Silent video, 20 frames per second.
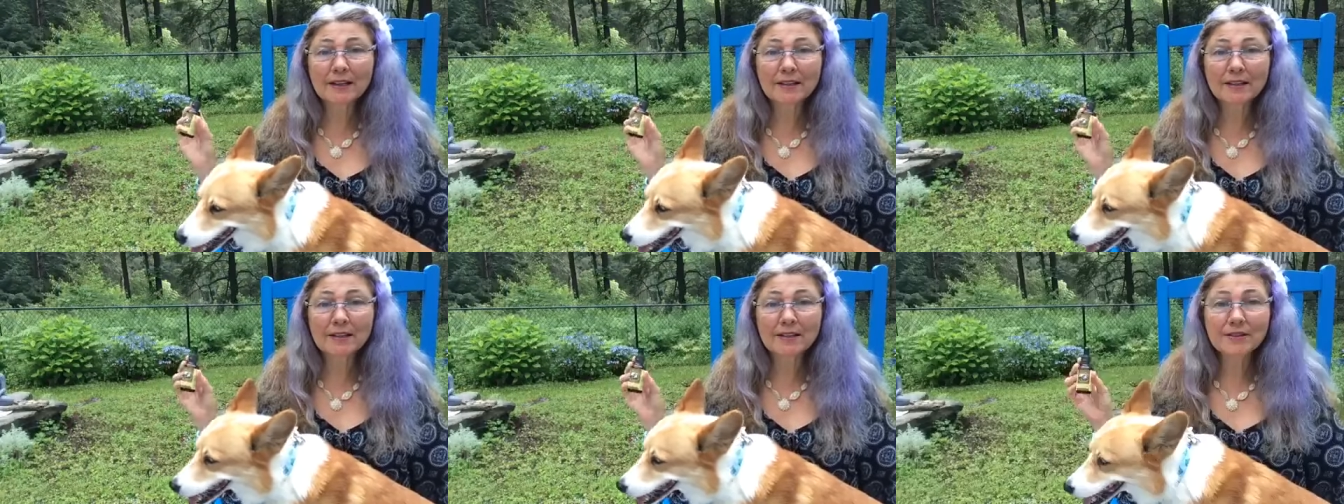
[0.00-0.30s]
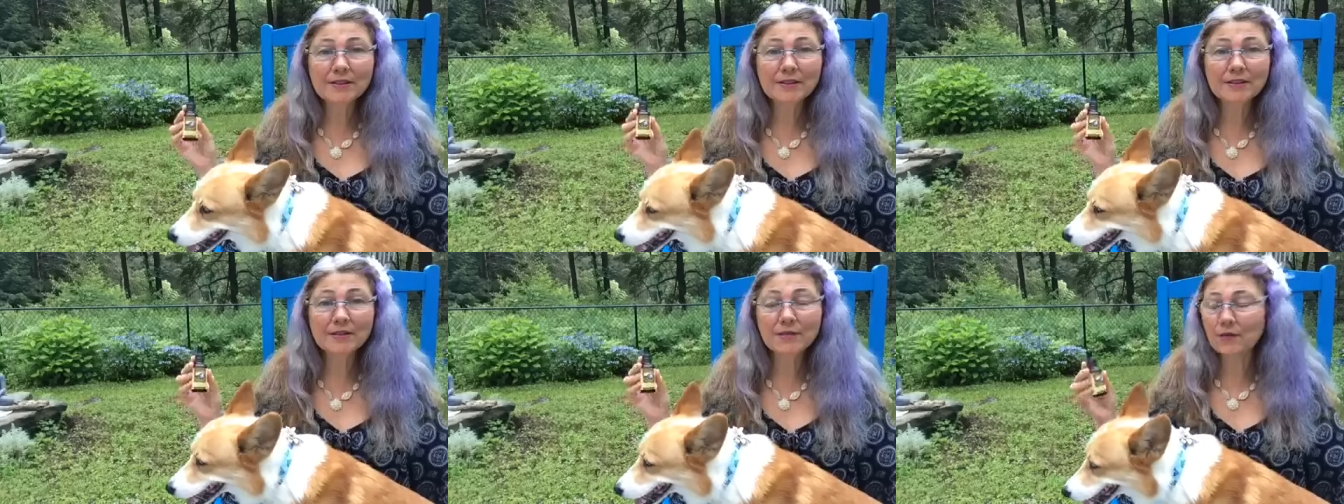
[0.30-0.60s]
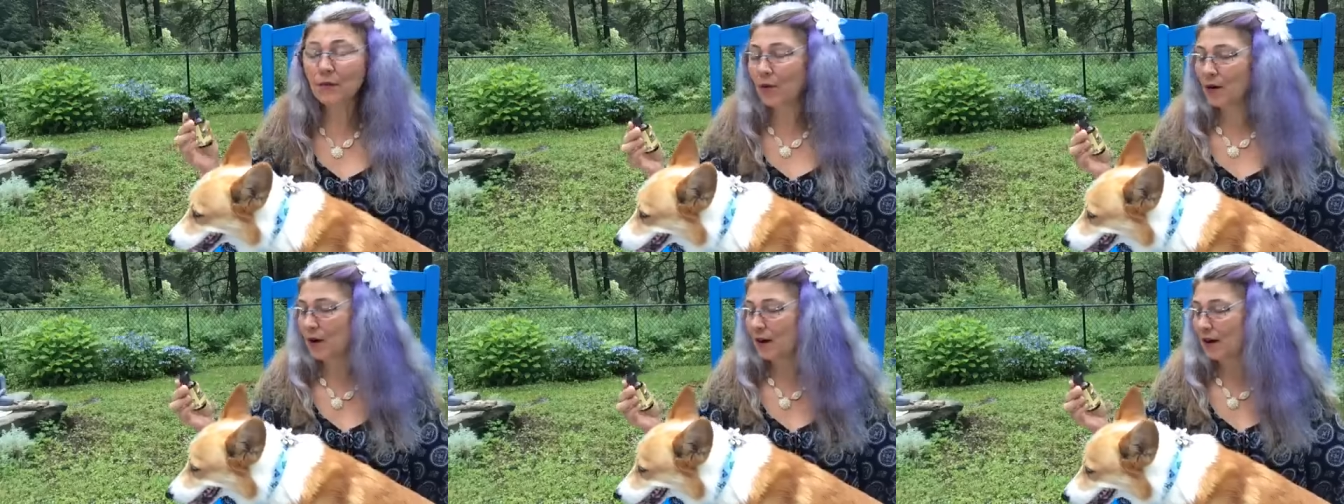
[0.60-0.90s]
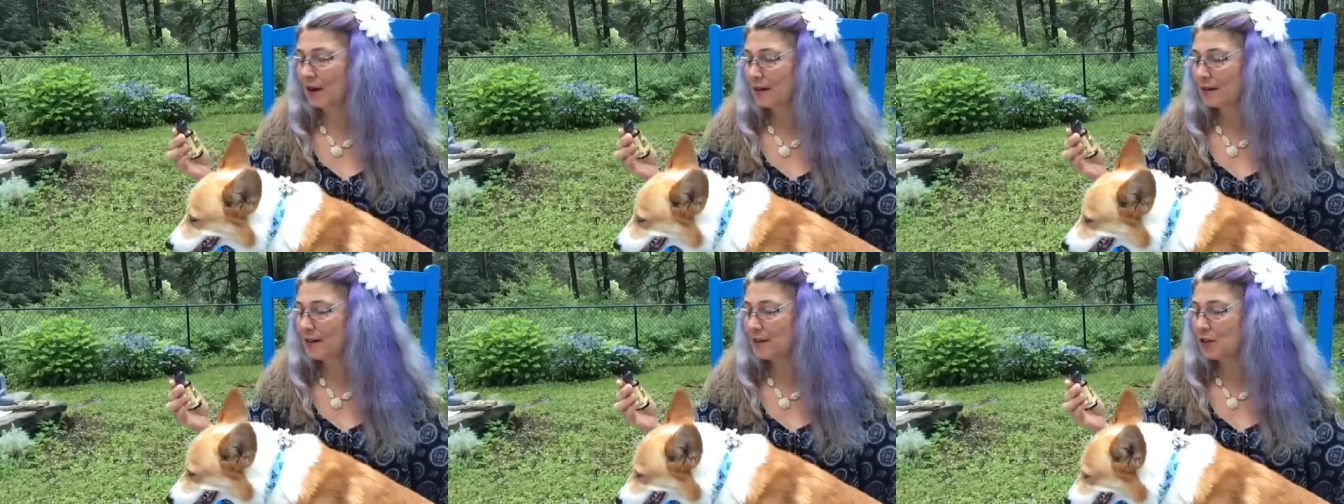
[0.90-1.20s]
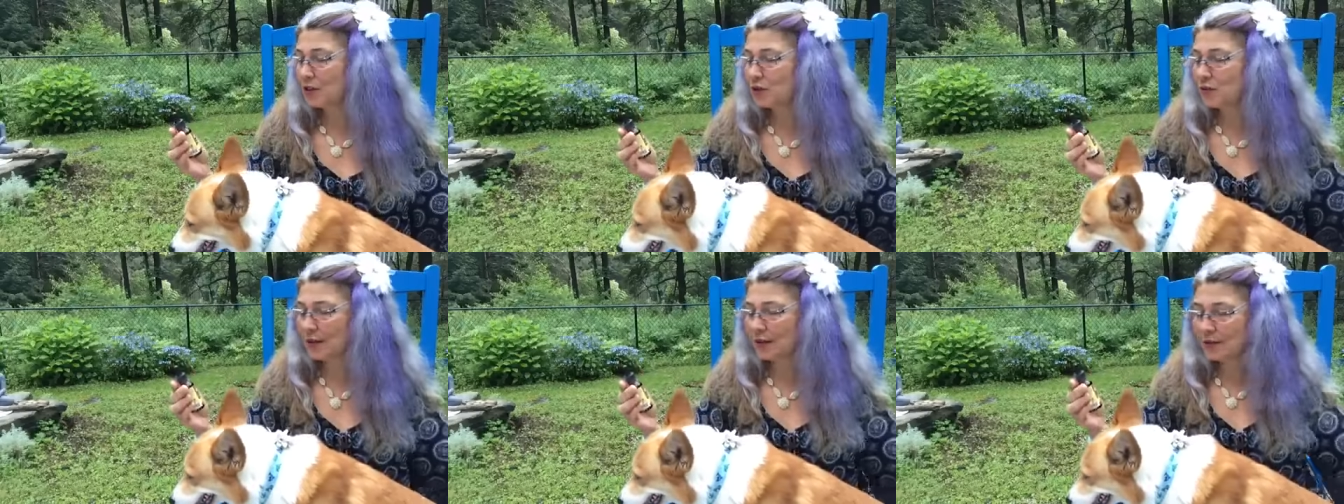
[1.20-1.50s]
This is for
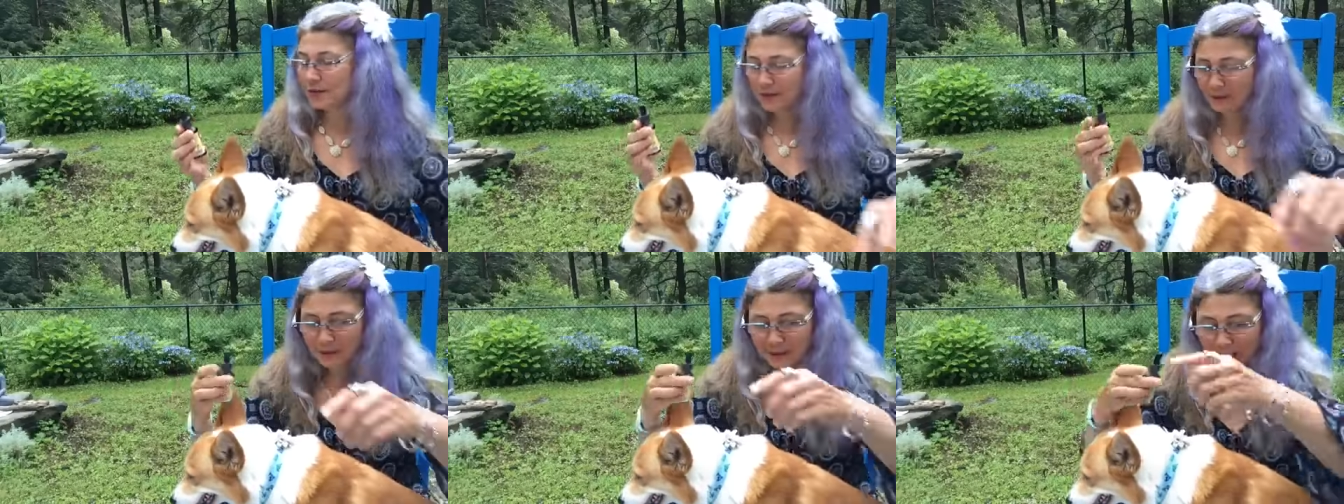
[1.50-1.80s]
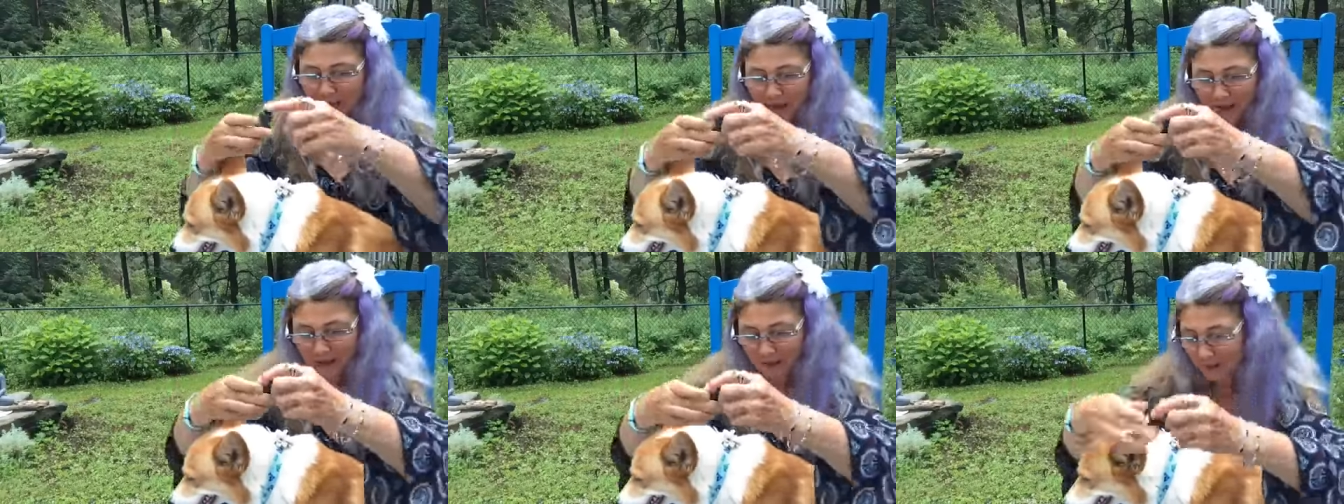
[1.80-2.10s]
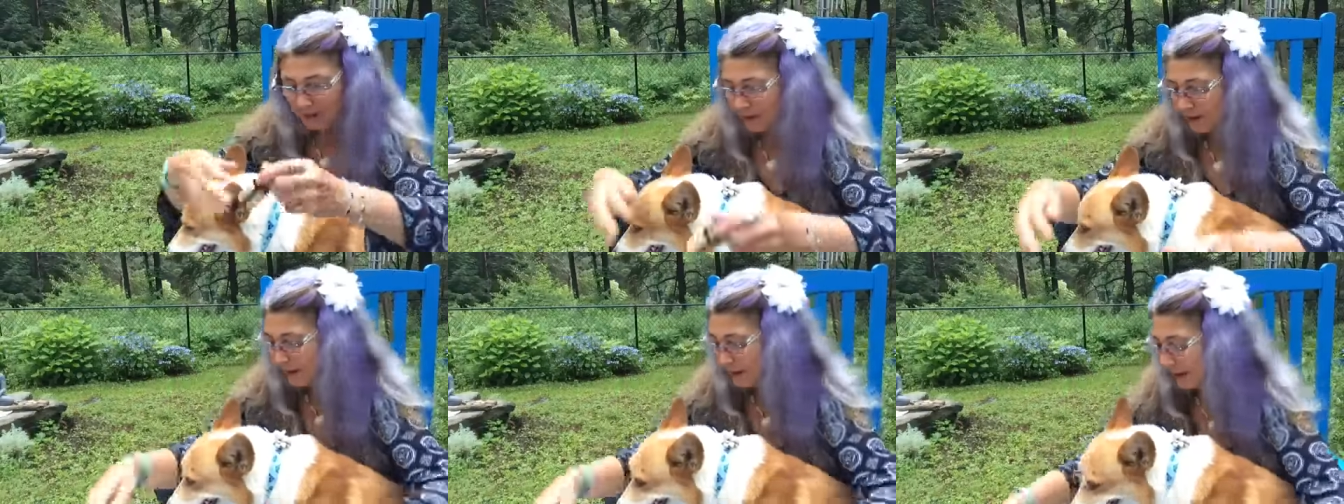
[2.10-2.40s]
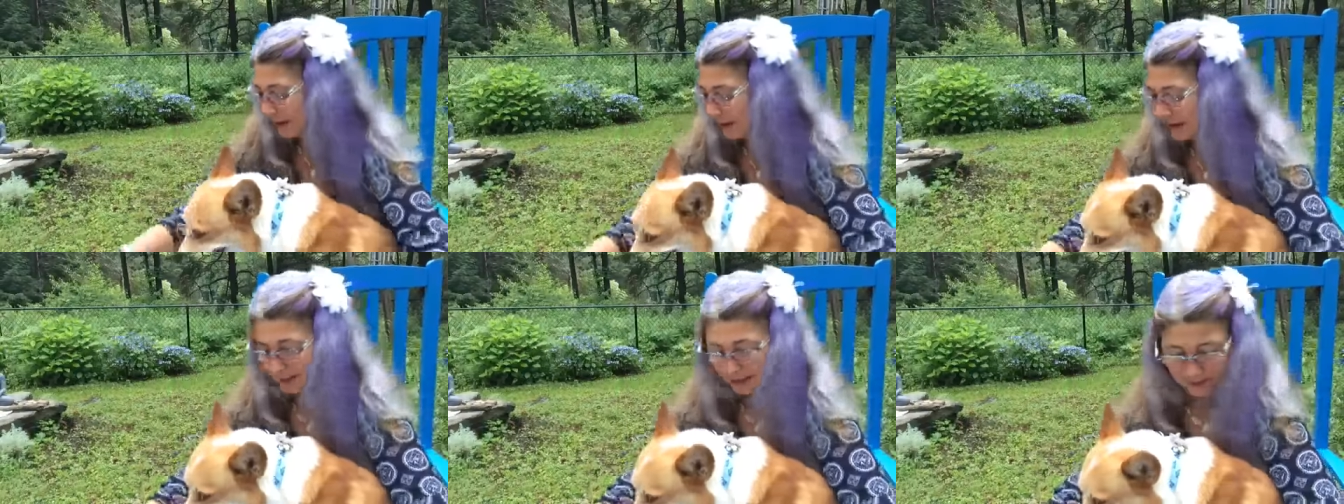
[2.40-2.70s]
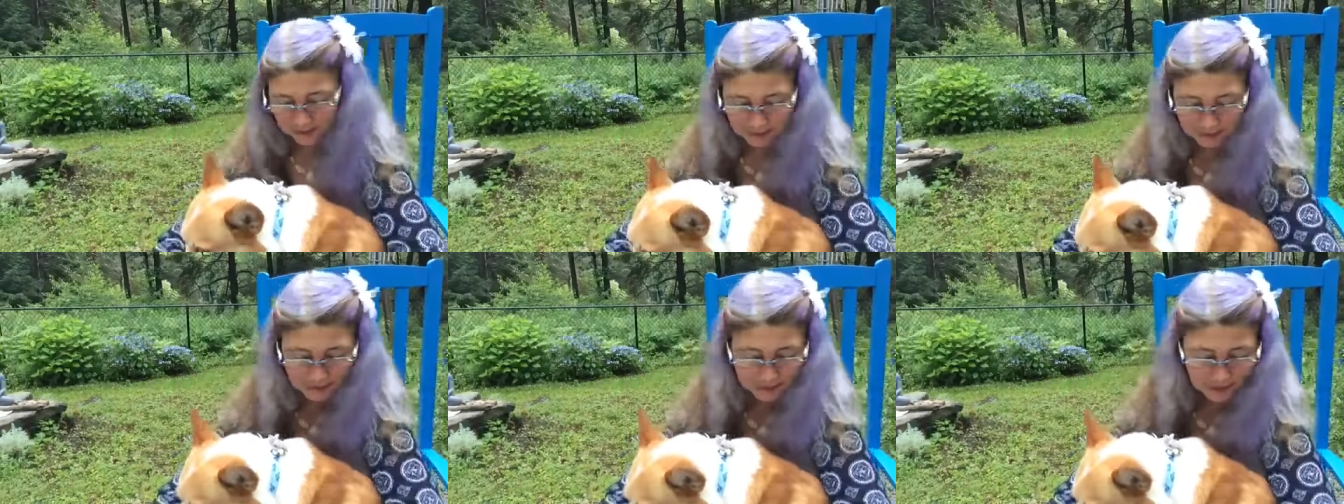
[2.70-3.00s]
destructive behavior and
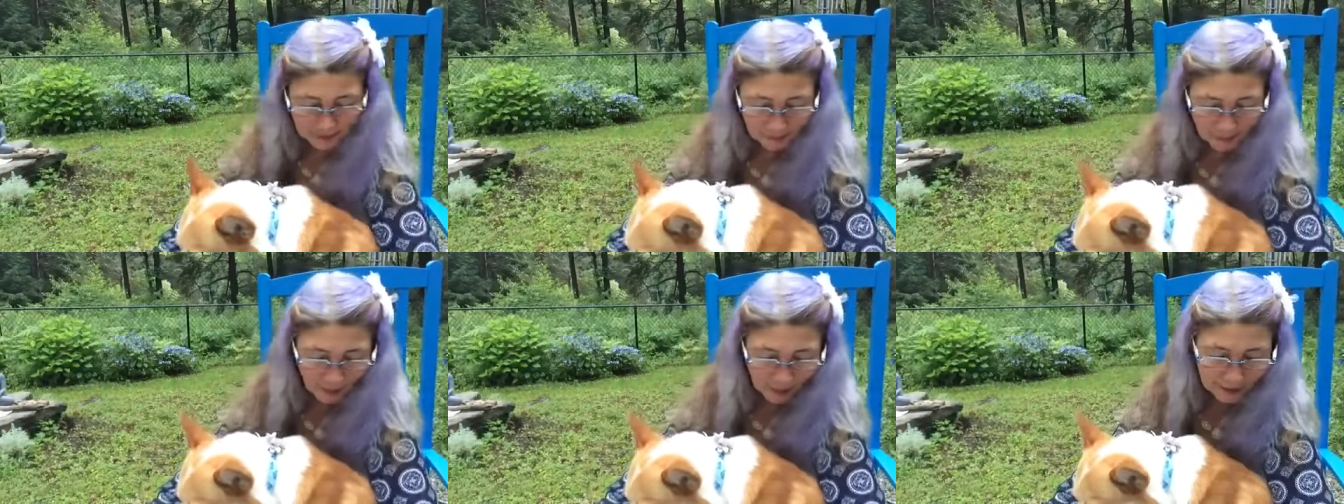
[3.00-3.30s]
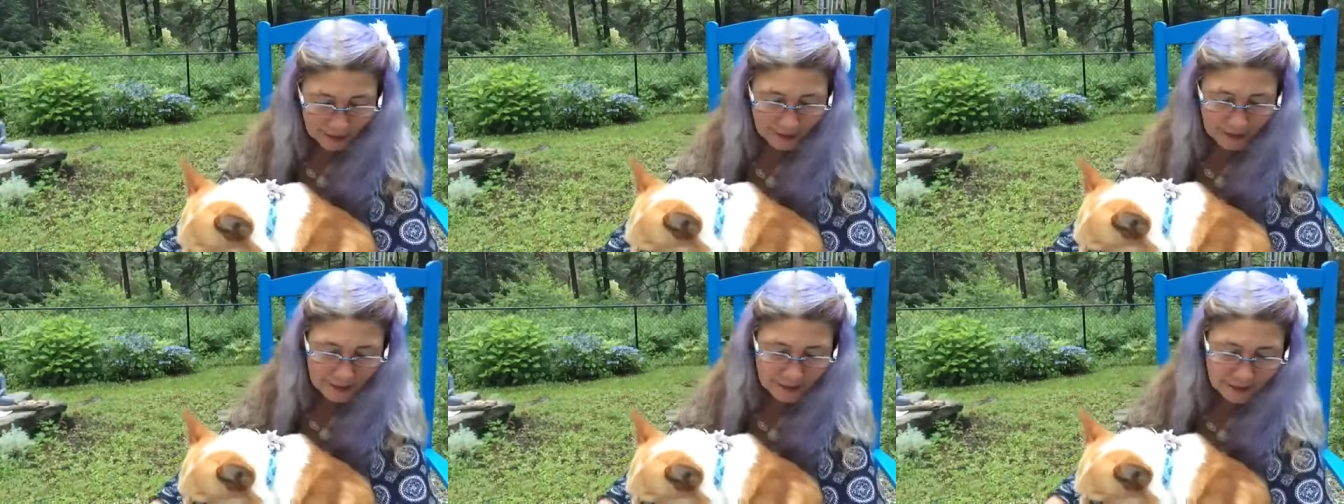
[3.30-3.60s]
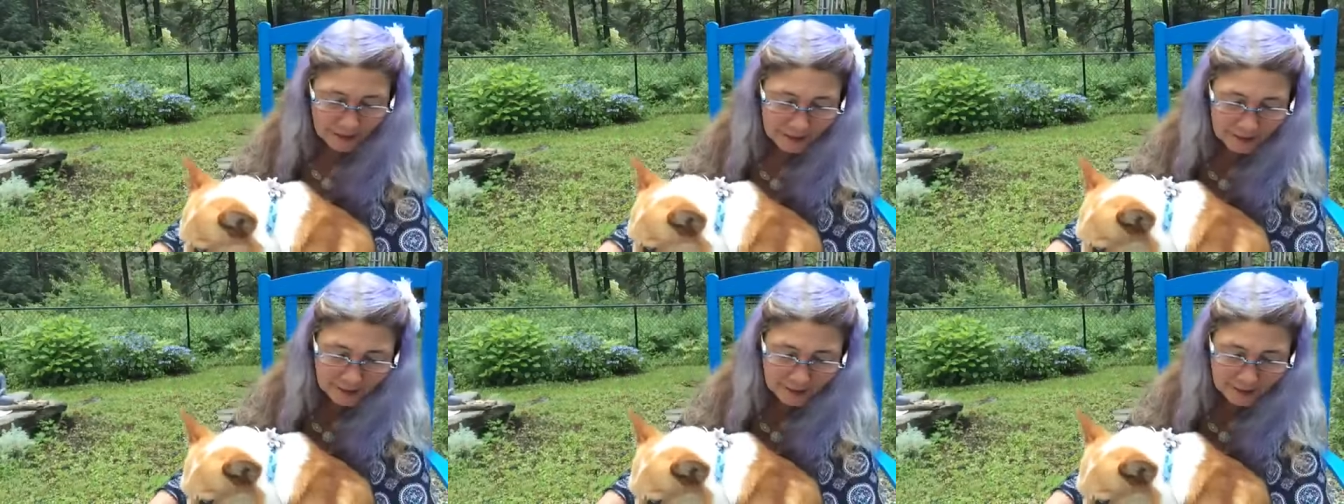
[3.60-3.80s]
constant barking.